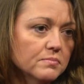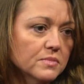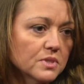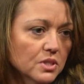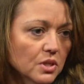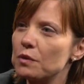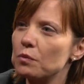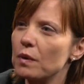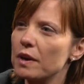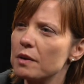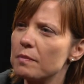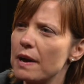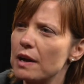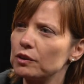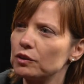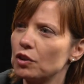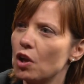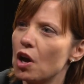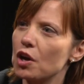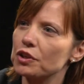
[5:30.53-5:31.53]
And then what
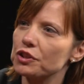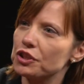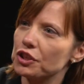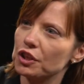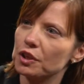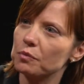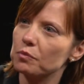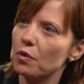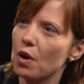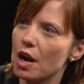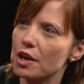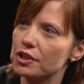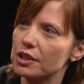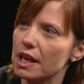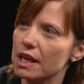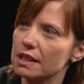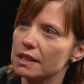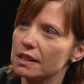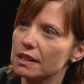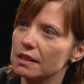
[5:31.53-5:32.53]
about long-term
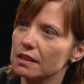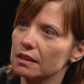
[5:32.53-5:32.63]
projects?